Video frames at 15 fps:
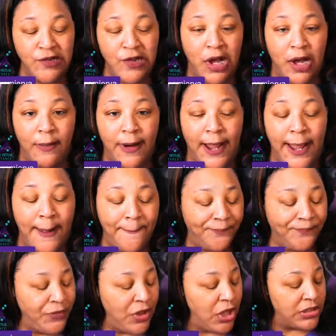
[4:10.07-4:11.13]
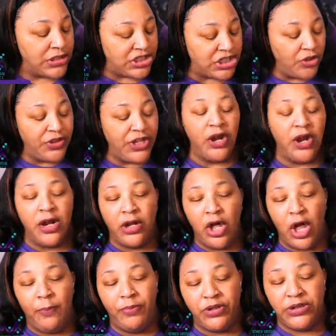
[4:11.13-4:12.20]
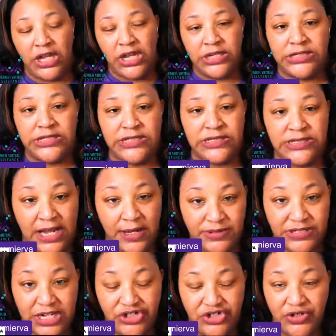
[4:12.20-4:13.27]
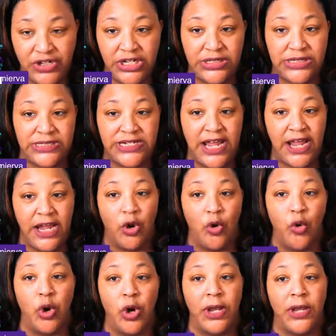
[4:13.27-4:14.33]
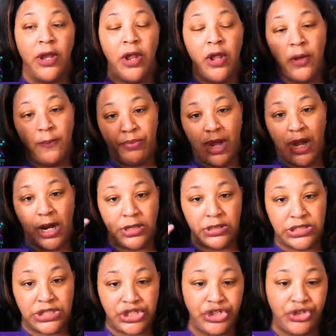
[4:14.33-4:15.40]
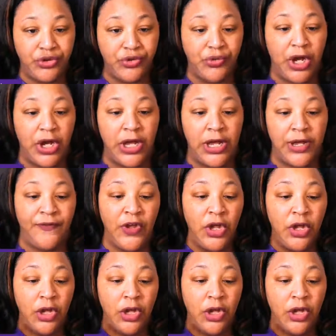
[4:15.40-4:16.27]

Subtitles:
All right. So there are a couple steps that you need to take on part two of